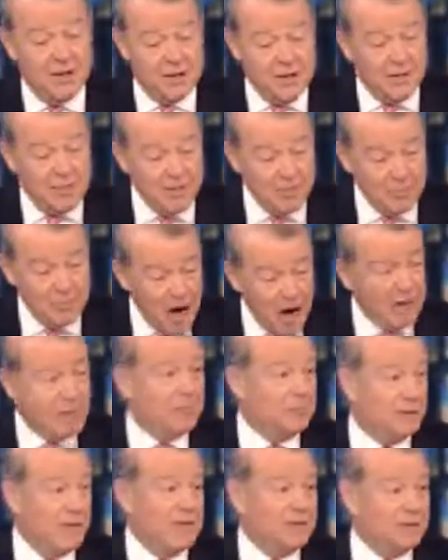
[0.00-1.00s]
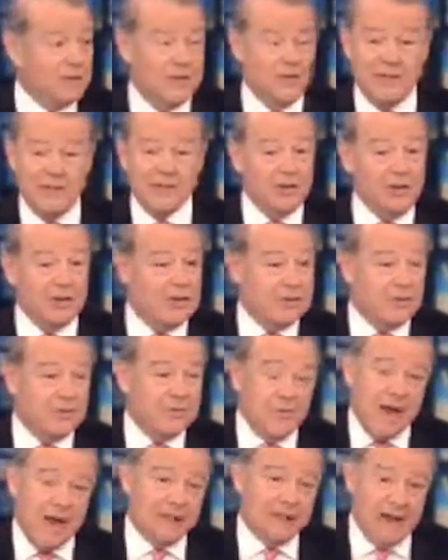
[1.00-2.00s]
the marketplace yet. I don't think it's
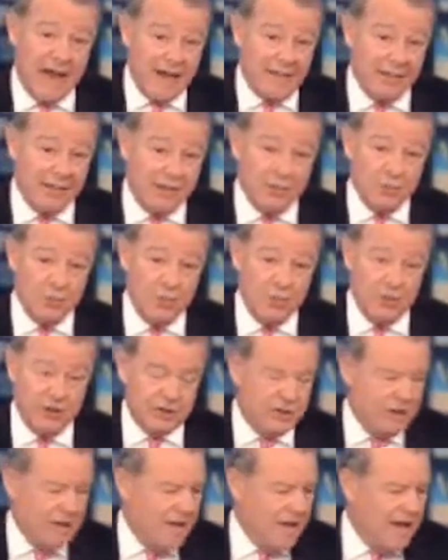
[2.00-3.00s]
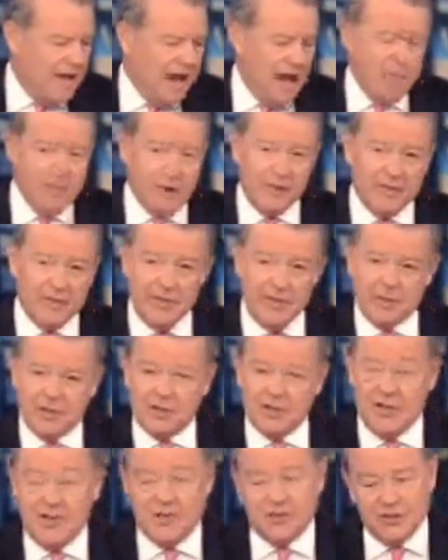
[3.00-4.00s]
a factor at this point. How about
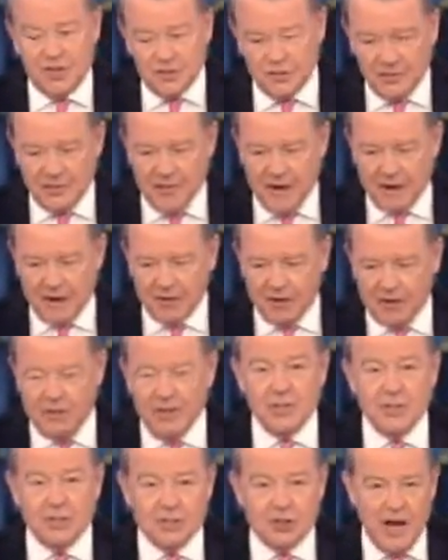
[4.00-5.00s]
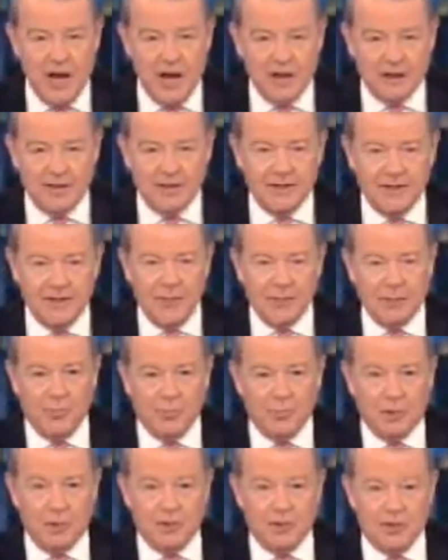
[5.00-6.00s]
this? Is this a factor? China
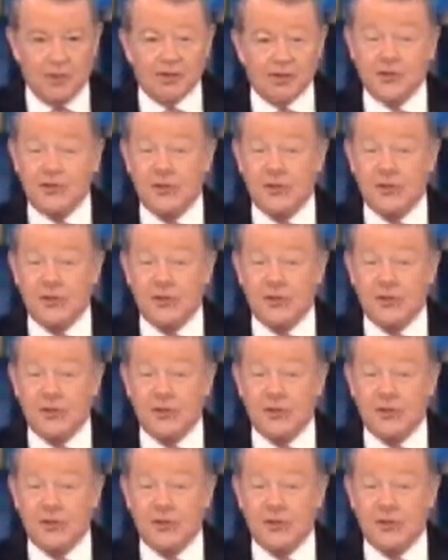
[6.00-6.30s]
reporting its